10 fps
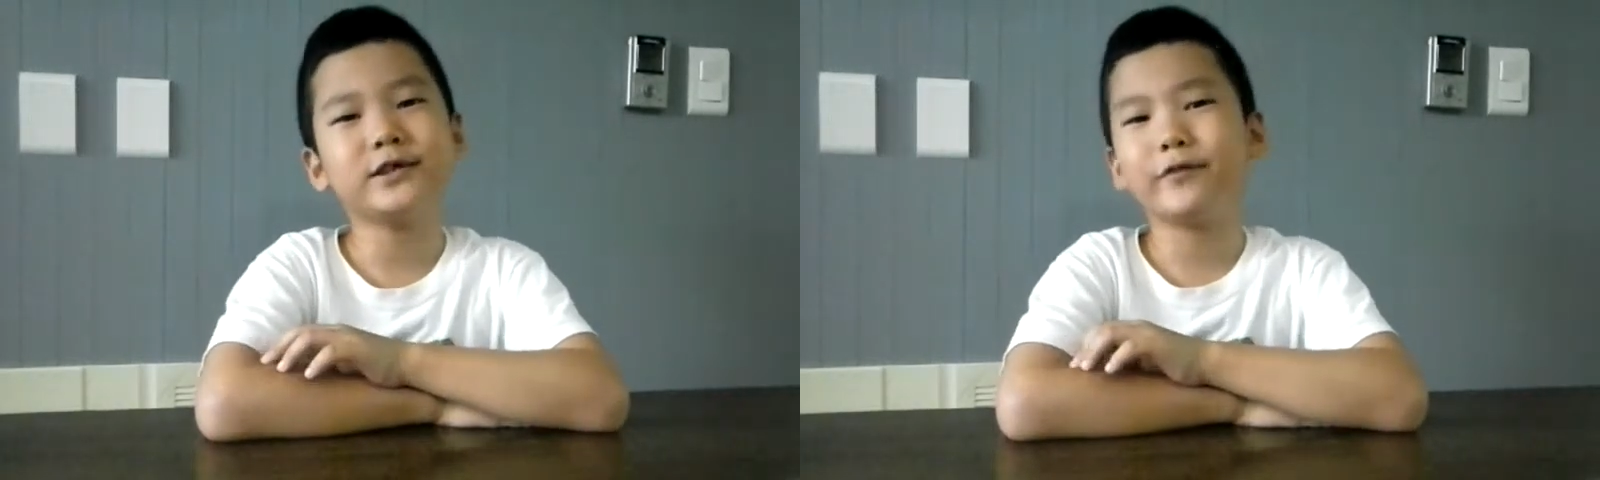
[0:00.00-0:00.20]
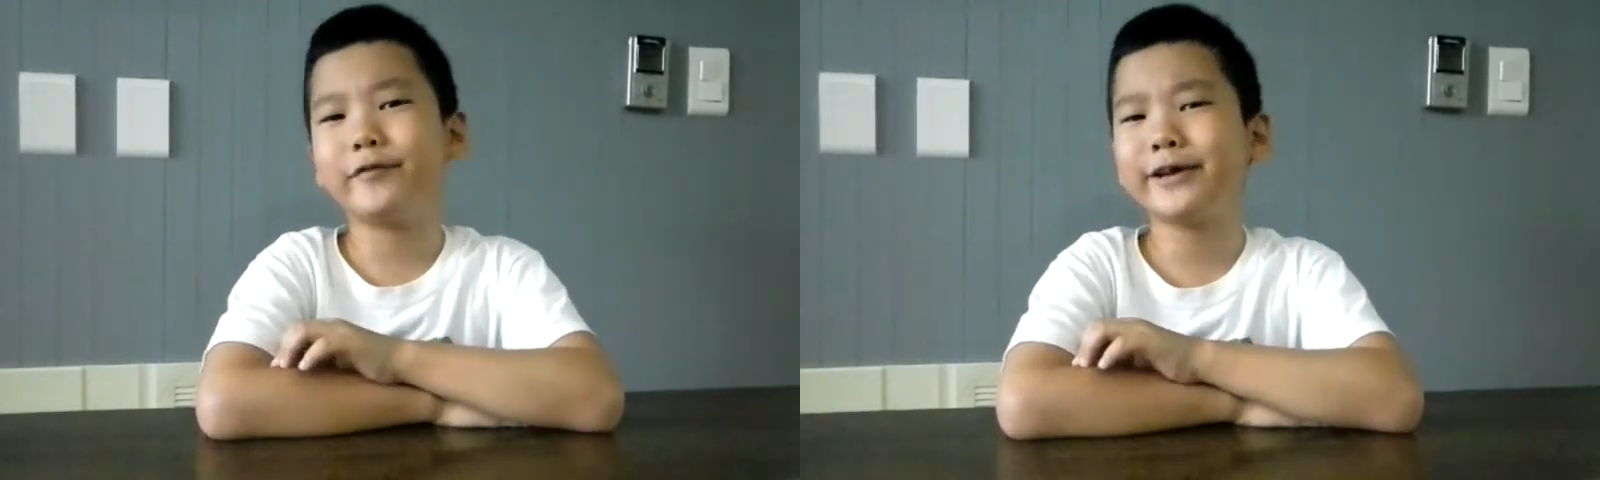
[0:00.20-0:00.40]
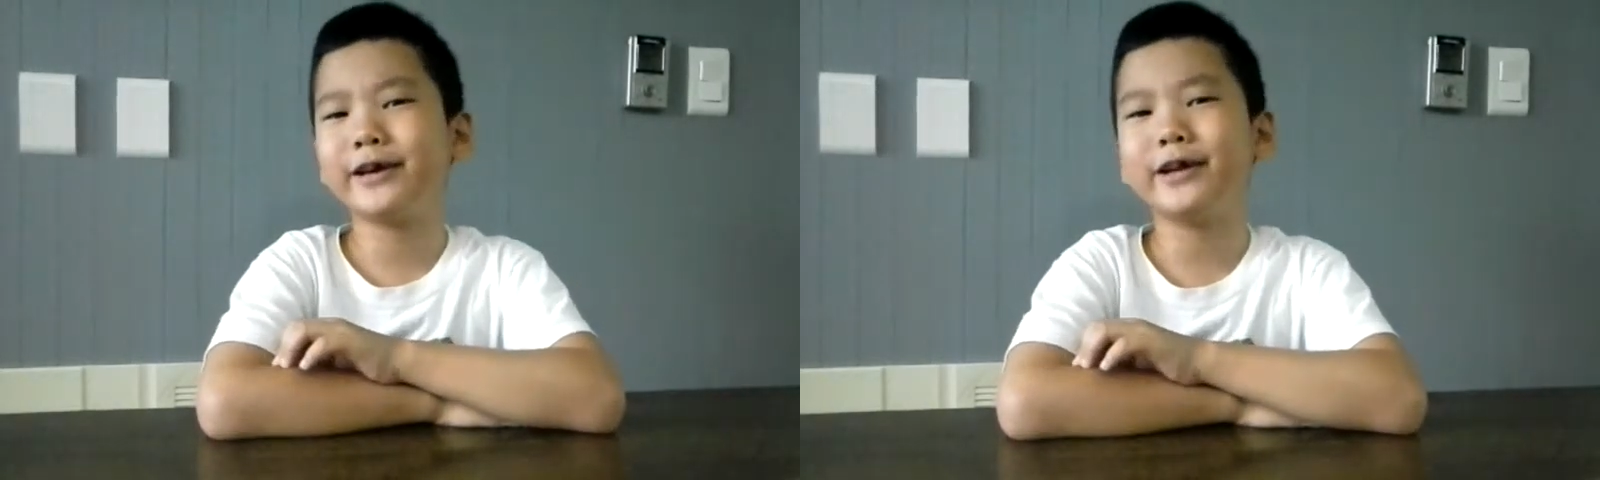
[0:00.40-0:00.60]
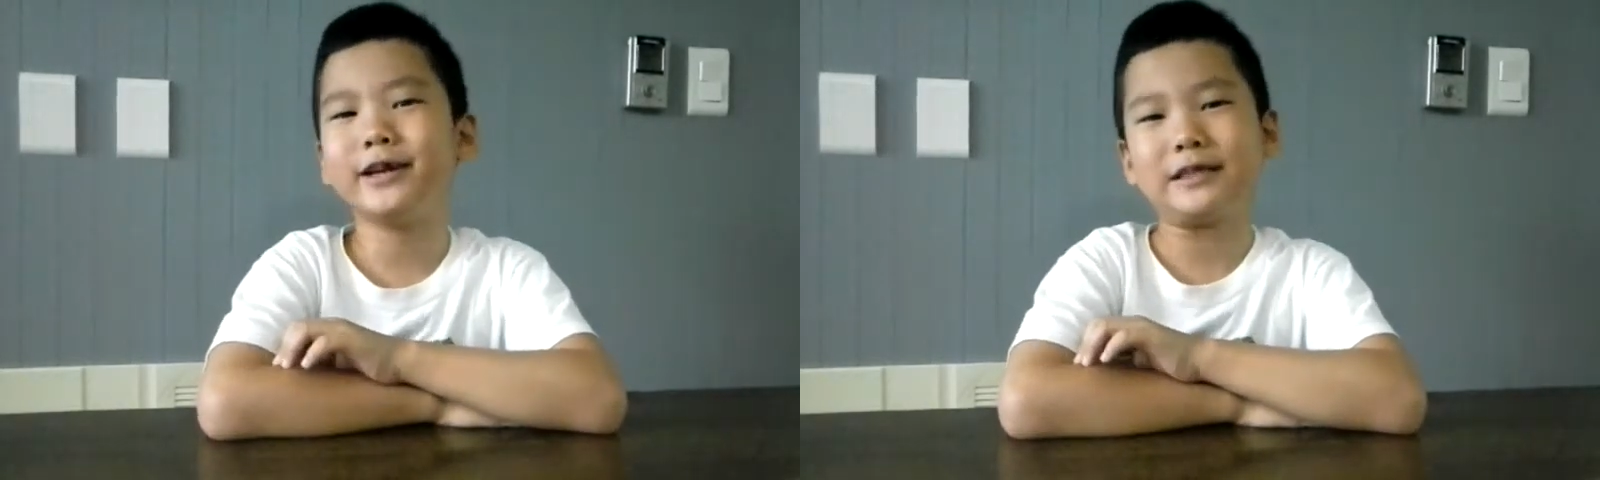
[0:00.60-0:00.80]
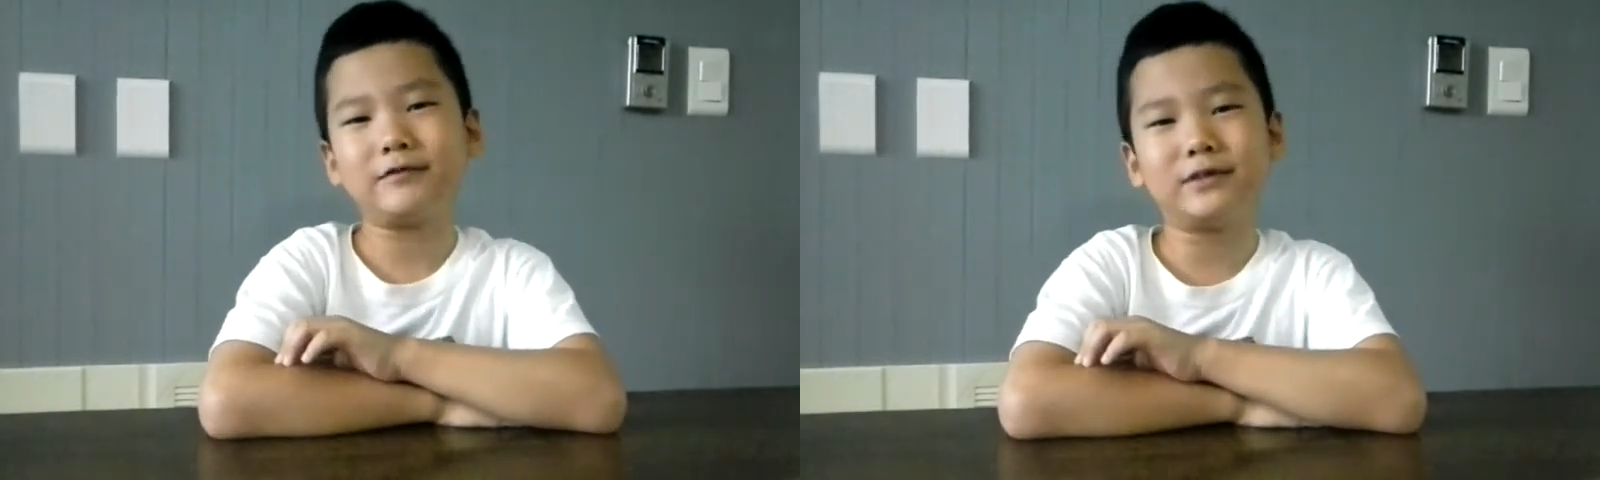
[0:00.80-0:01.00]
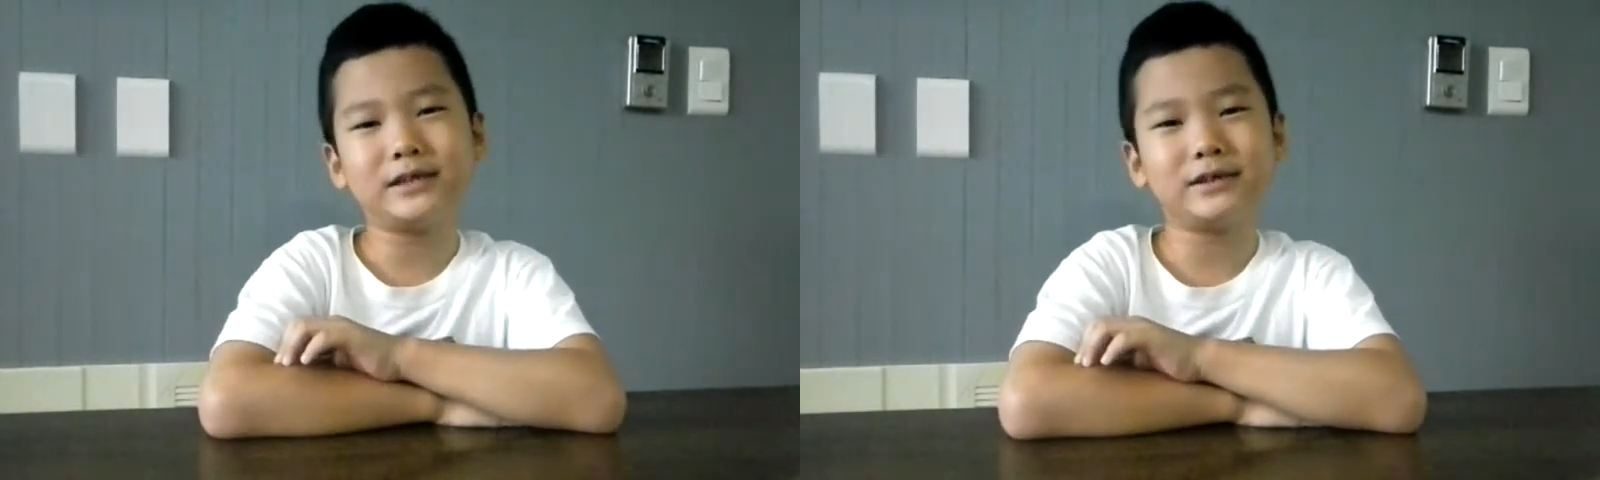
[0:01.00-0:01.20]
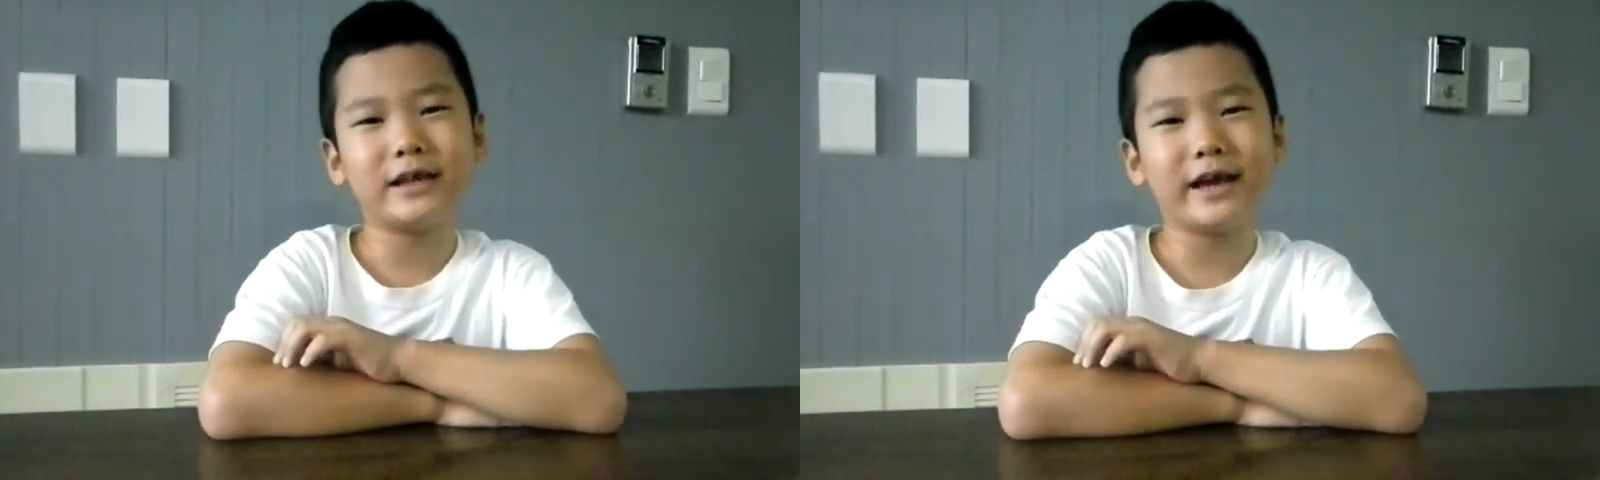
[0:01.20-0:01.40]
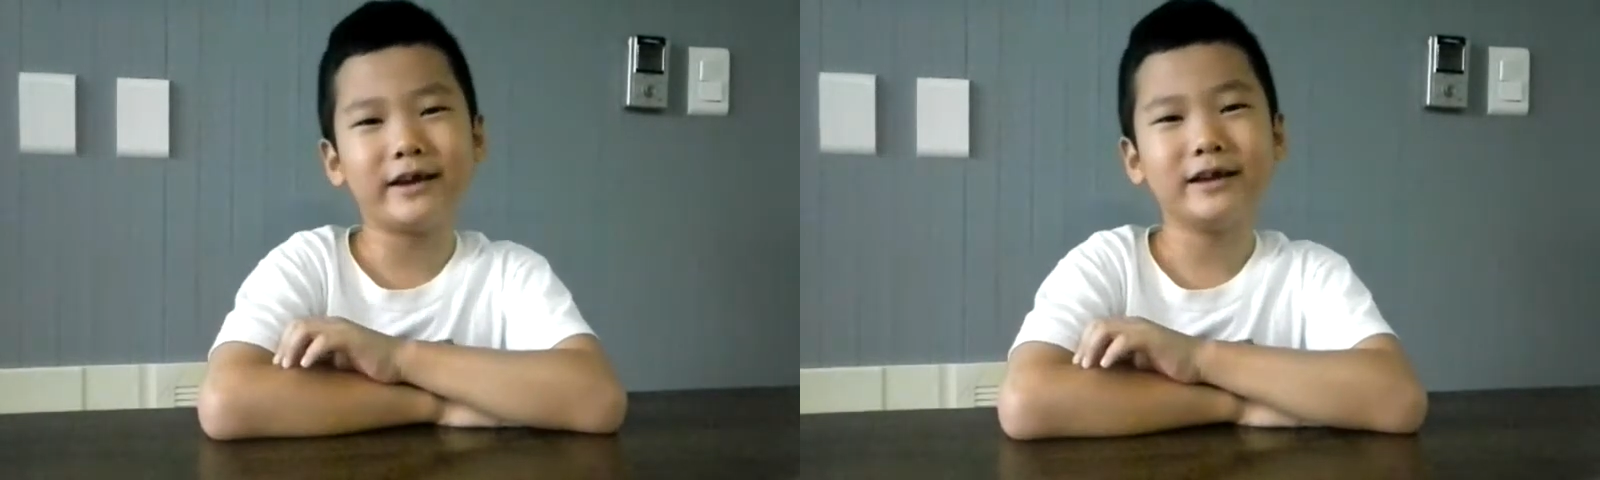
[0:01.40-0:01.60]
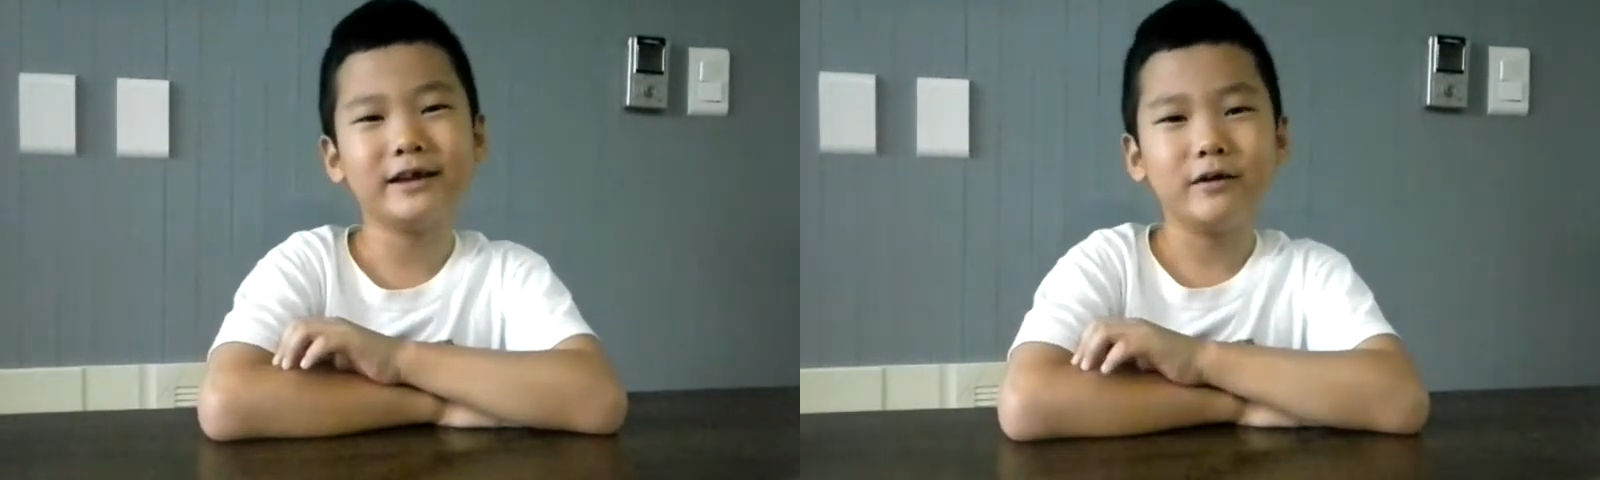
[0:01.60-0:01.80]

so we couldn't do it today.